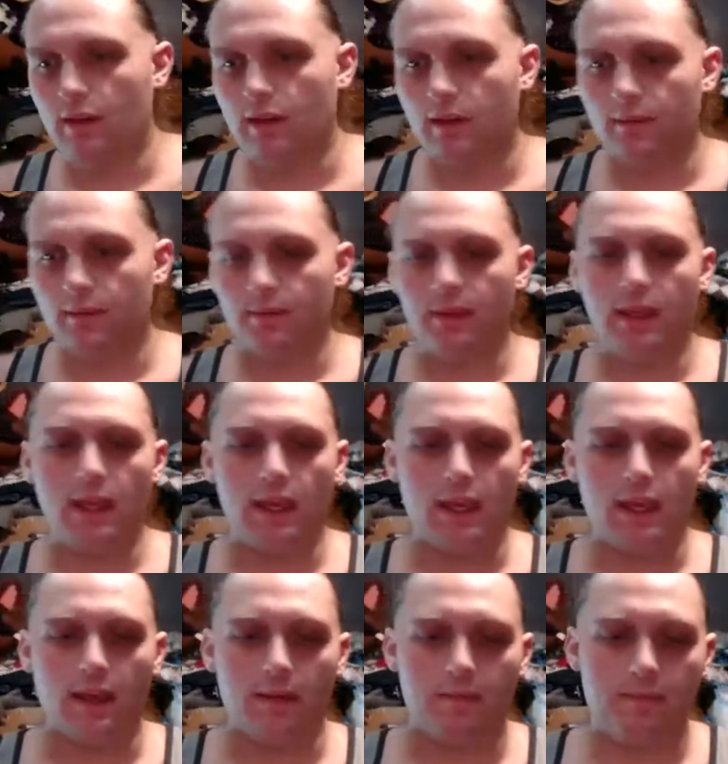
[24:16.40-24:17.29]
But
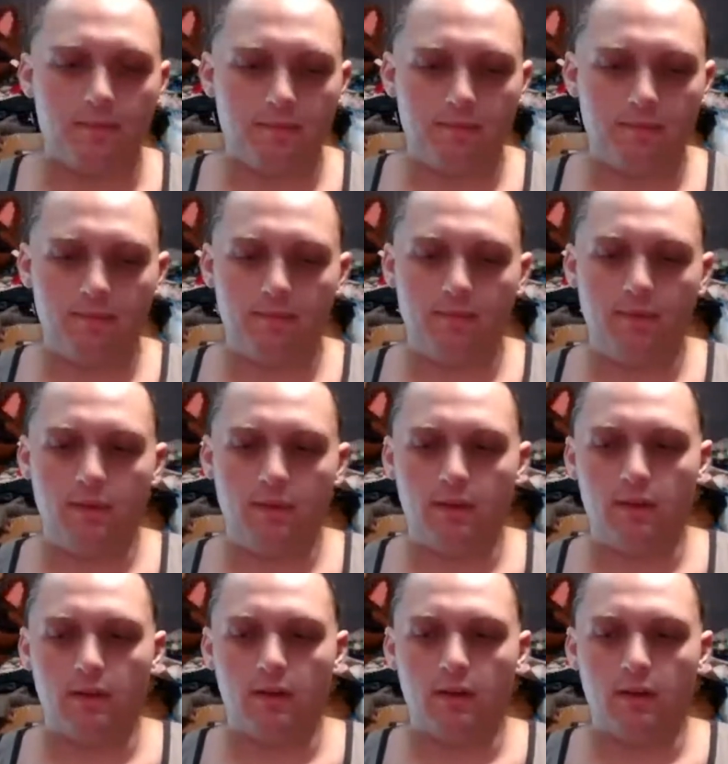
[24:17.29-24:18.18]
yeah.
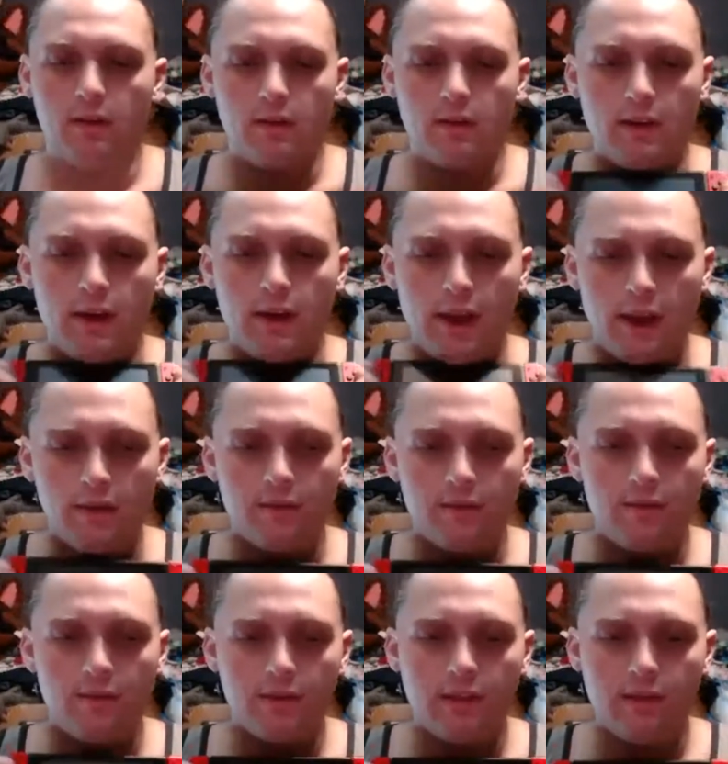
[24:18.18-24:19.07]
I
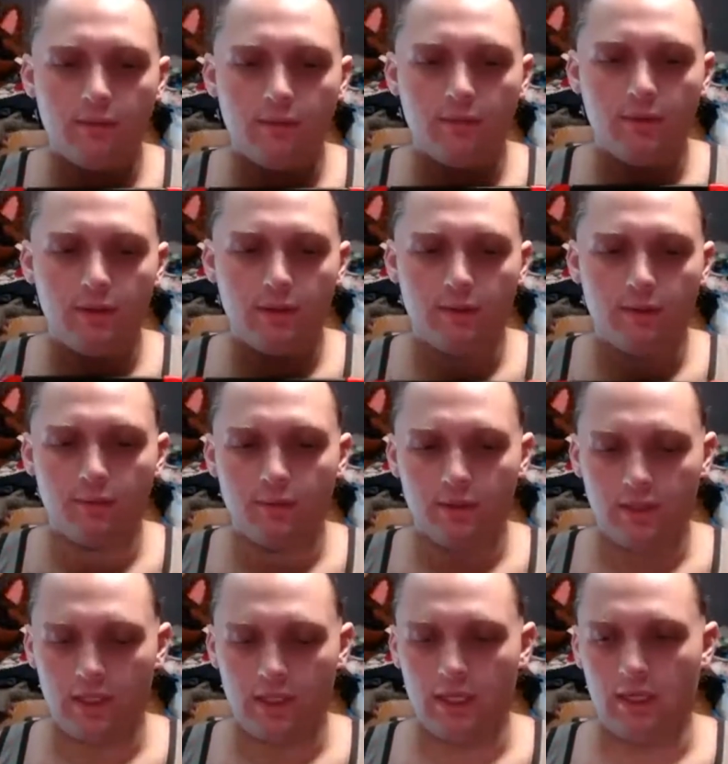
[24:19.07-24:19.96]
really, really,
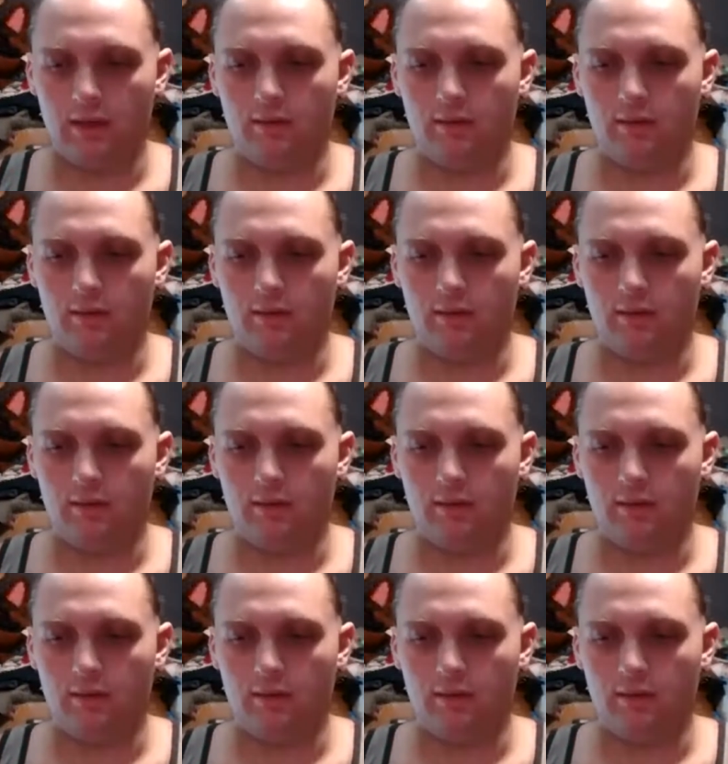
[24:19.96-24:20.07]
really